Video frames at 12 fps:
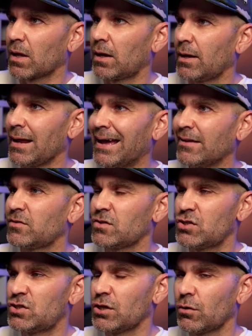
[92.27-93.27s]
as the
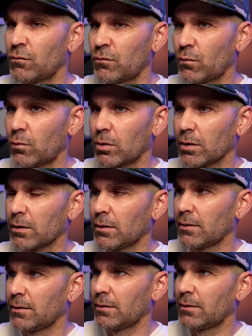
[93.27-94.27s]
GO4
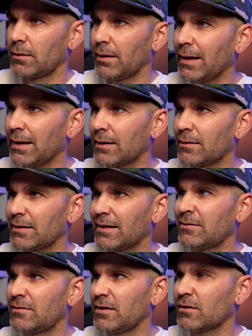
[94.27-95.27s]
and
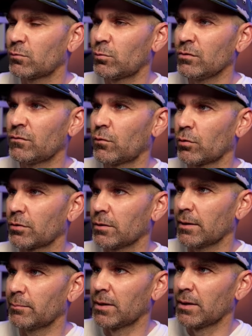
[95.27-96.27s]
that CS1
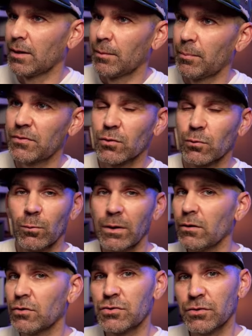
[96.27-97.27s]
foregrip. But the
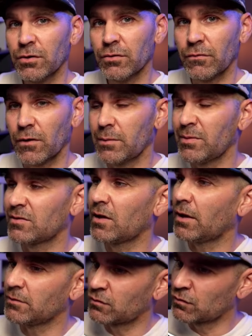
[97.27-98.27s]
rear trigger frame has
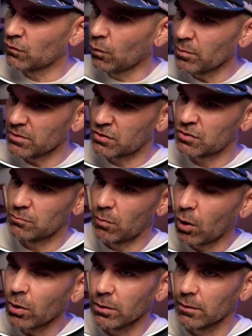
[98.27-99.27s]
gotten so much
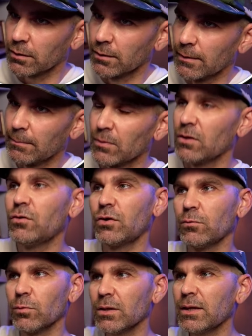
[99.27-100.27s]
smaller. You
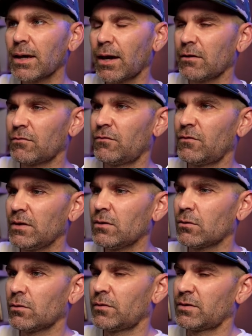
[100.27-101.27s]
can really kind of
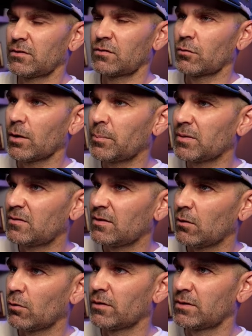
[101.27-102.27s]
feel the discrepancy
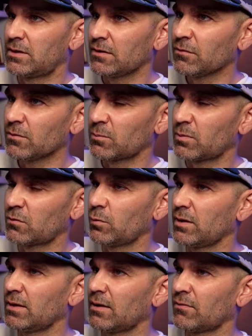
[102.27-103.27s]
or the difference
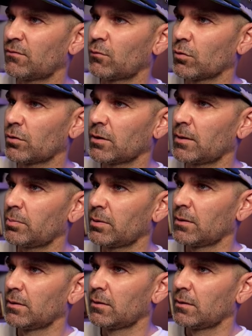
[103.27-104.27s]
between that foregrip
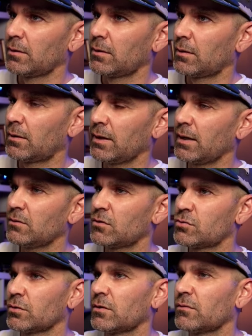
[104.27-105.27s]
and the
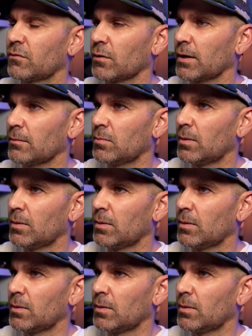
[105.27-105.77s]
trigger frame.